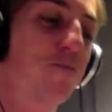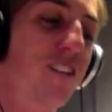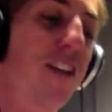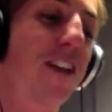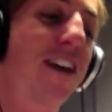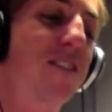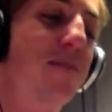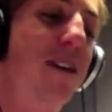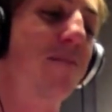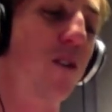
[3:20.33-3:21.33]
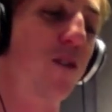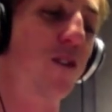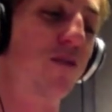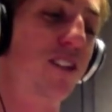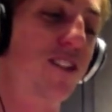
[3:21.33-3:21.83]
I think I've spent most
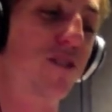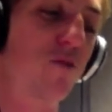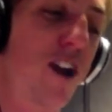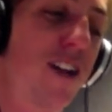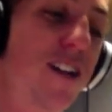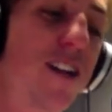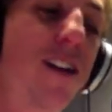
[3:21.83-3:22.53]
of this rant